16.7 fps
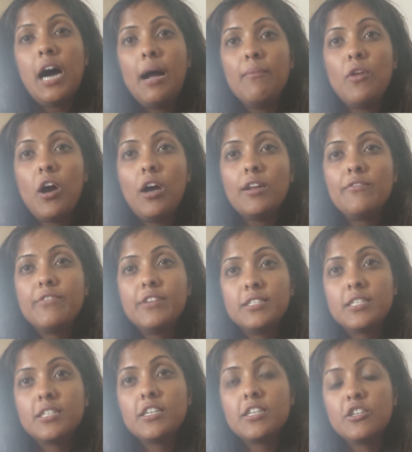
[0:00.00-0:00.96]
I'm not
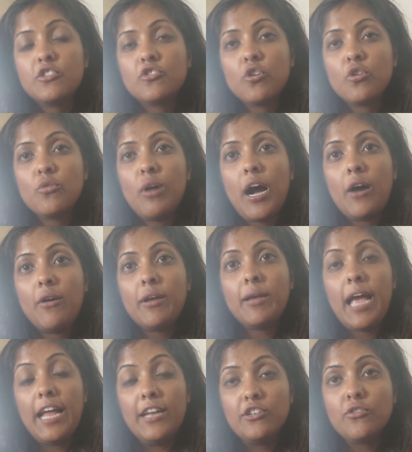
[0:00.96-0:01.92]
physically going to show you how
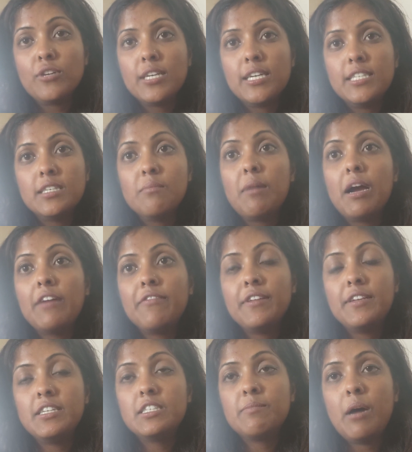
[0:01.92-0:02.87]
I enter it into
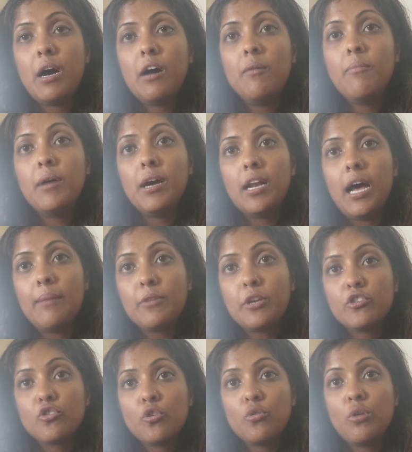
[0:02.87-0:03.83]
MyFitnessPal, but I'm
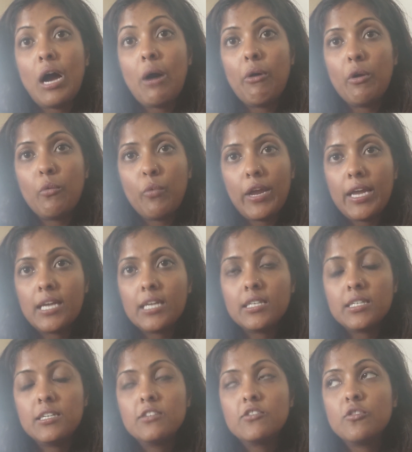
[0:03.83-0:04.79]
going to show you how I weigh
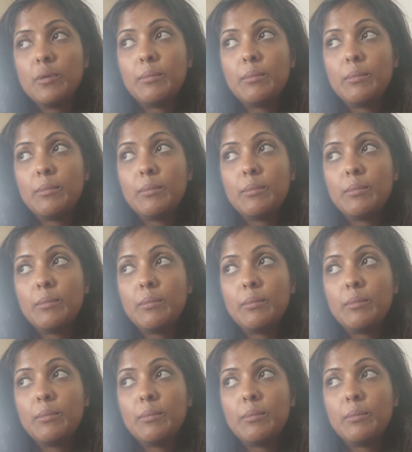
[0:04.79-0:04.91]
it.